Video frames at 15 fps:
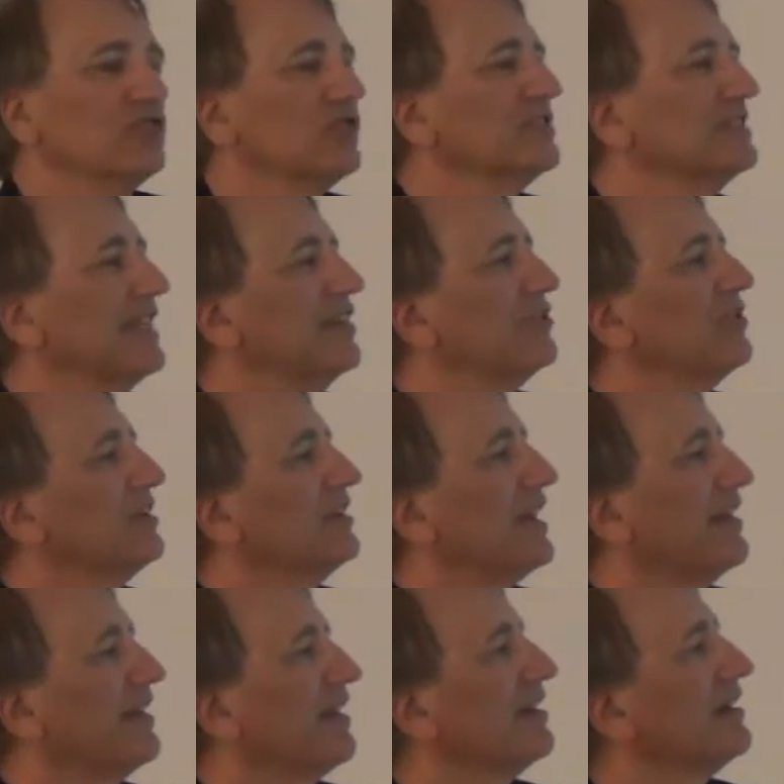visualization,
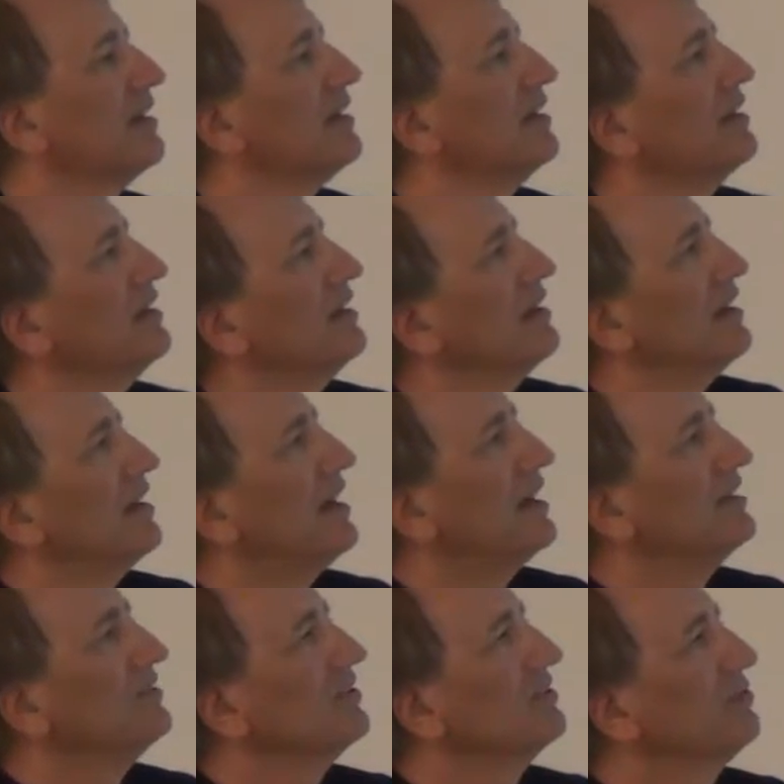I think.
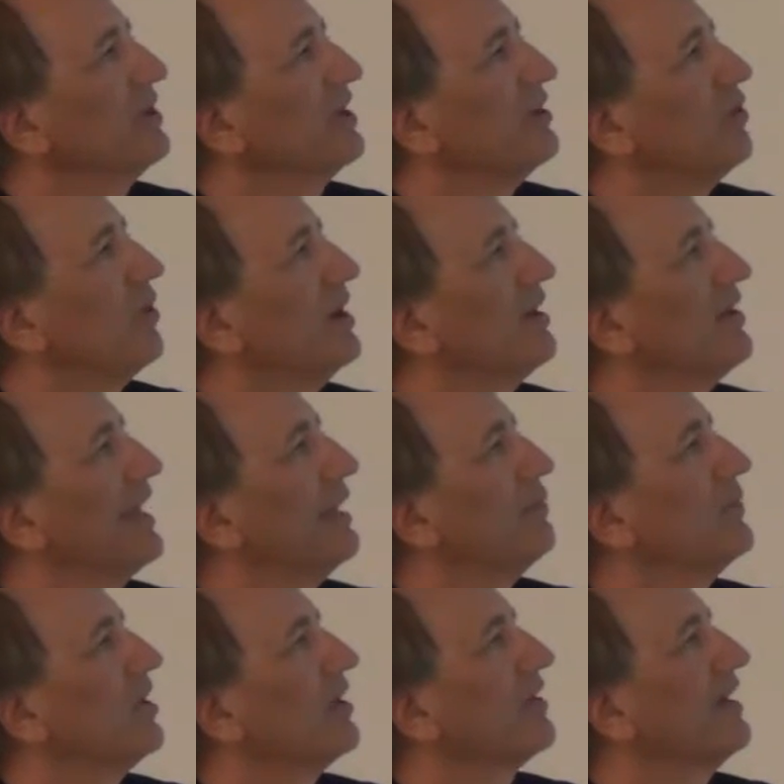Uh, so it's really quite a
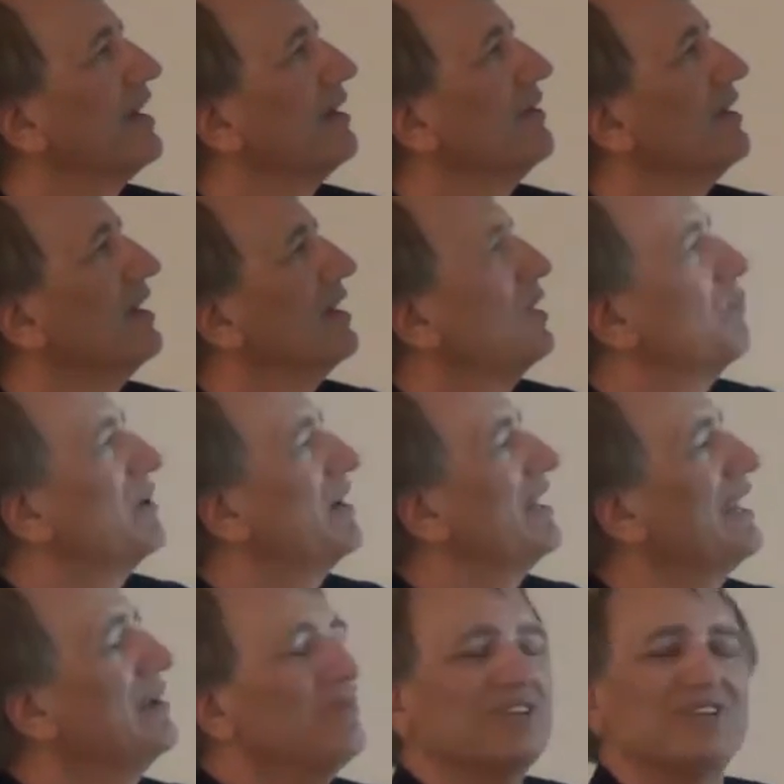landmark thing.
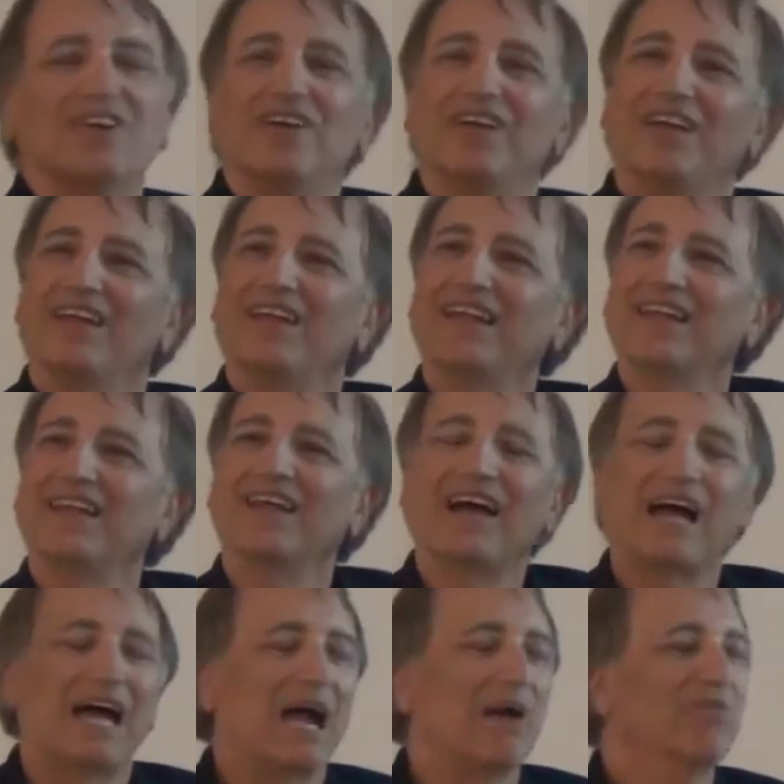But anyway,
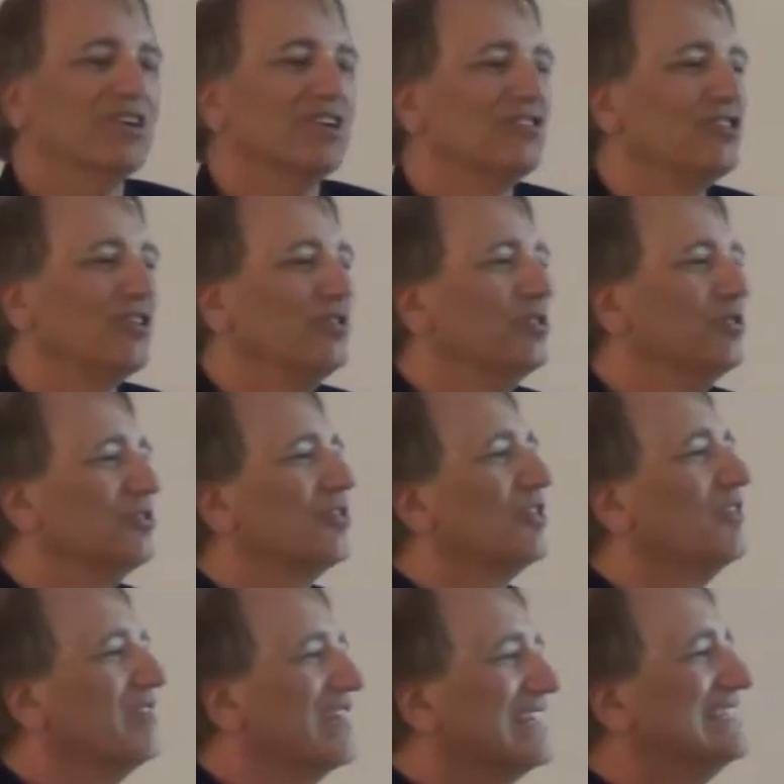I, am going to show you
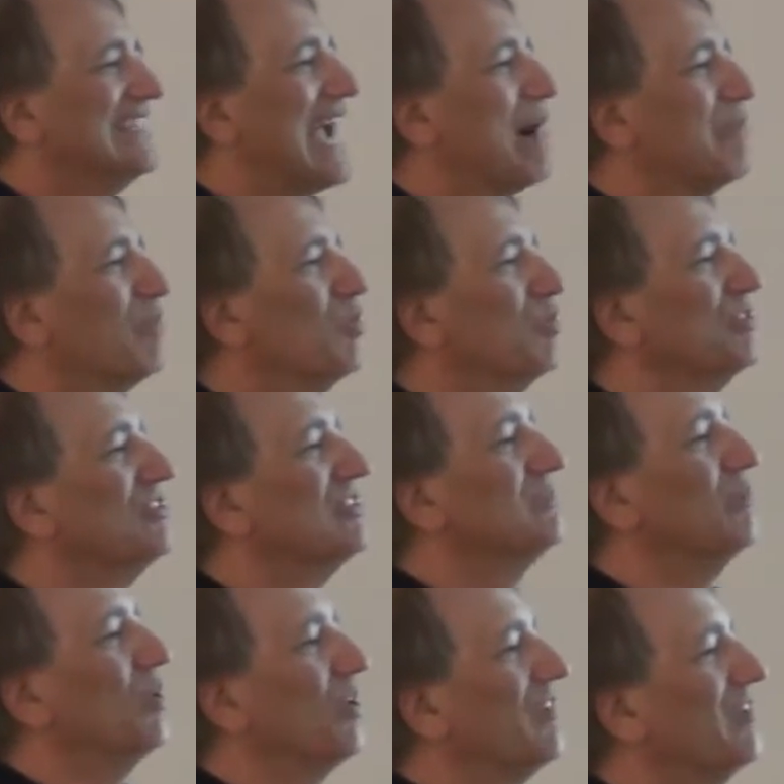sort of an example which
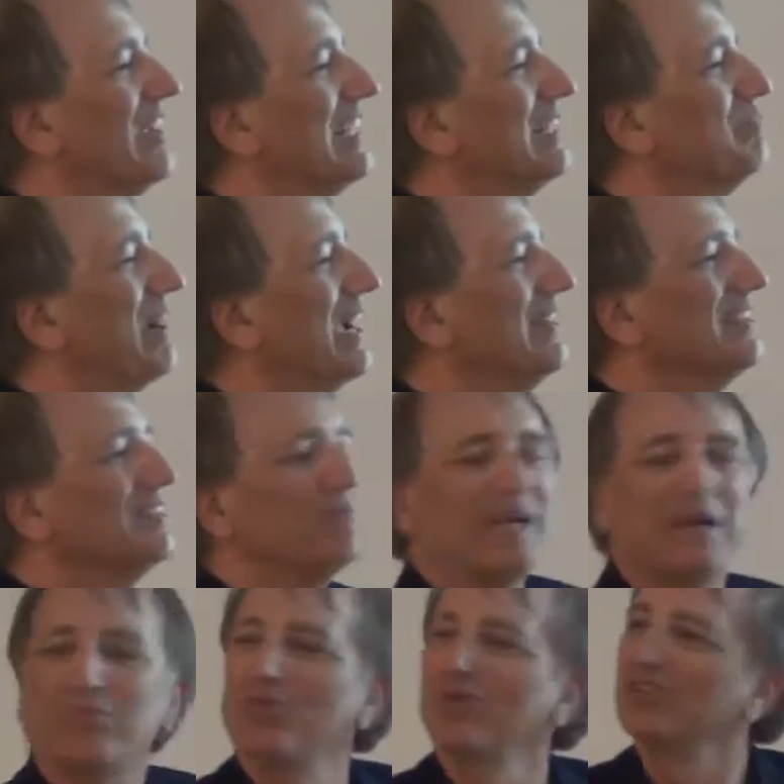is motivated by this
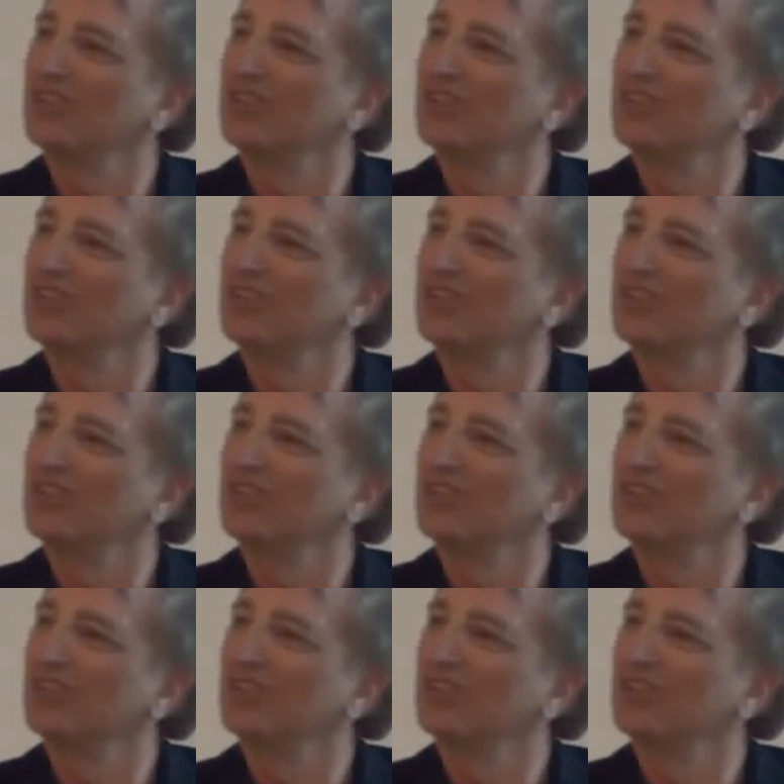paper,